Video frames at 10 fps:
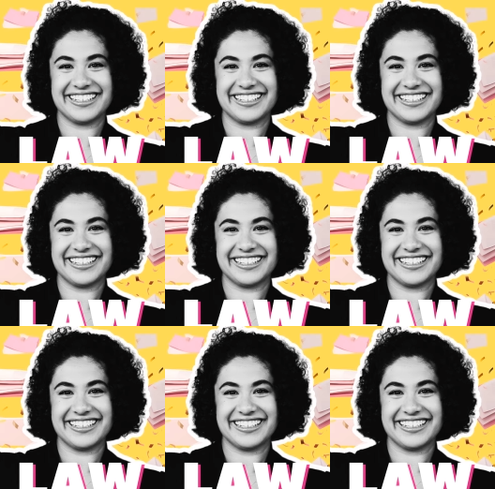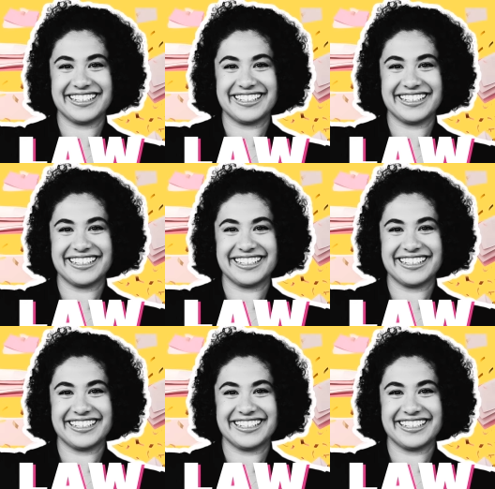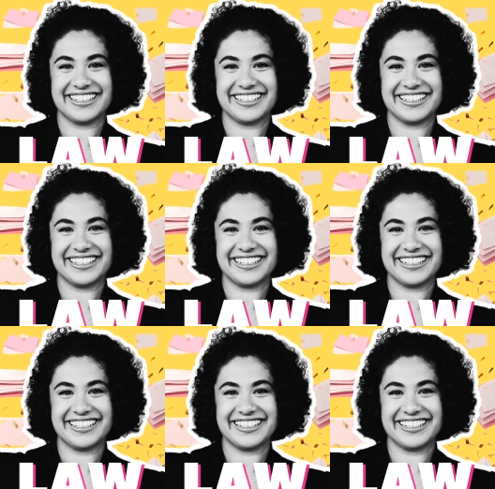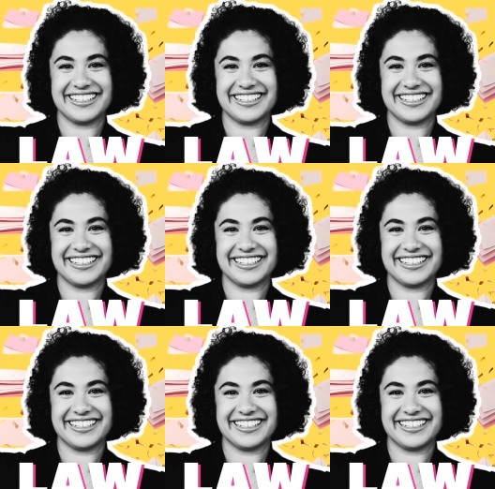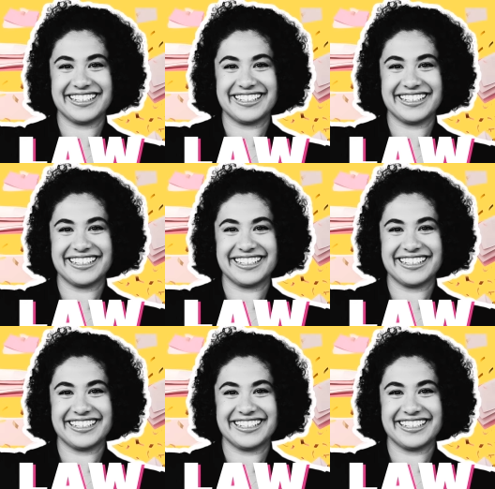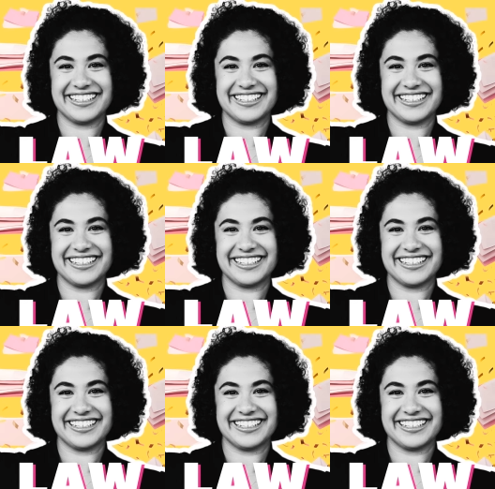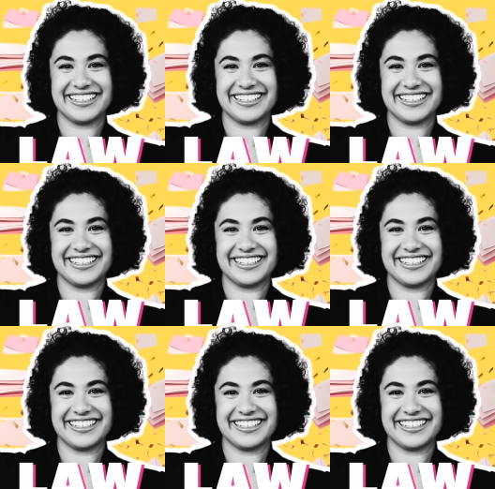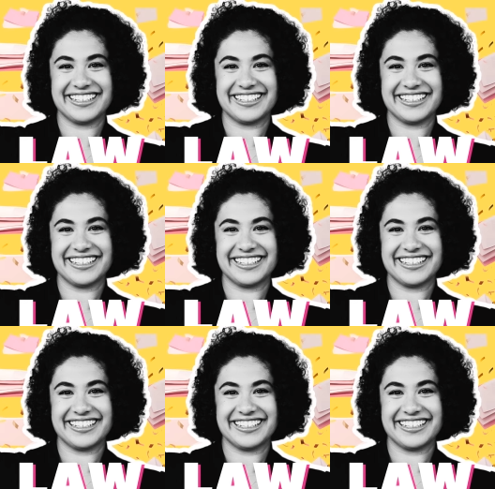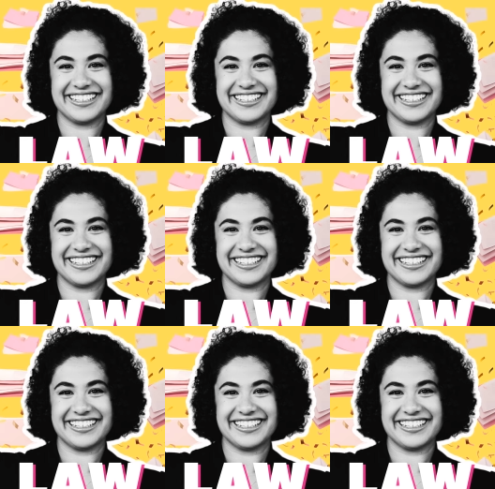This is a still picture; no speech is visible.